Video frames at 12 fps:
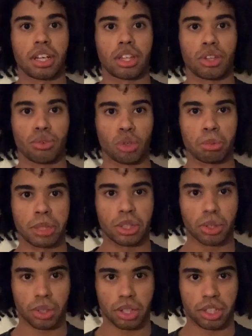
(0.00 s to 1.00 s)
The Ruby
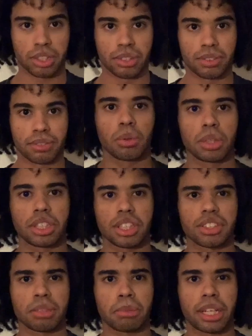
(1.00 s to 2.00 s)
Chord, which
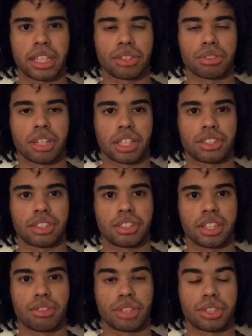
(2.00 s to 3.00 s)
isn't my introduction
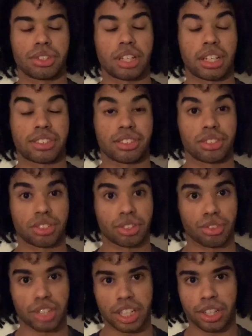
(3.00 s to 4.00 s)
to Richard Dawson's
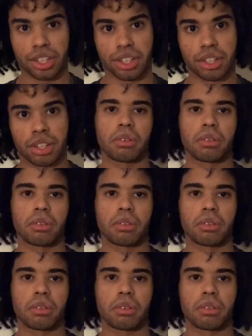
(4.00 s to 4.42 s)
career,